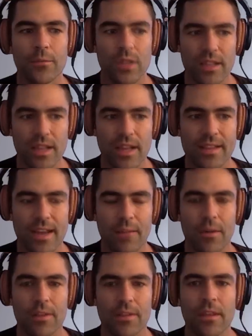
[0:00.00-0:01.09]
really like that
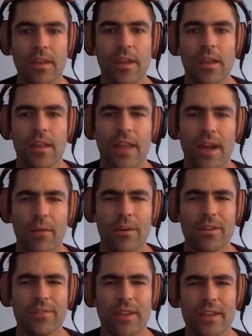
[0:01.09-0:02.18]
one. That
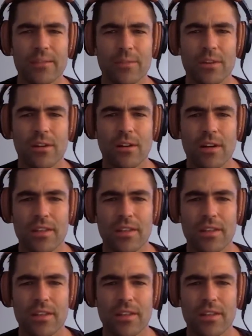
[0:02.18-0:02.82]
one, if I can recall,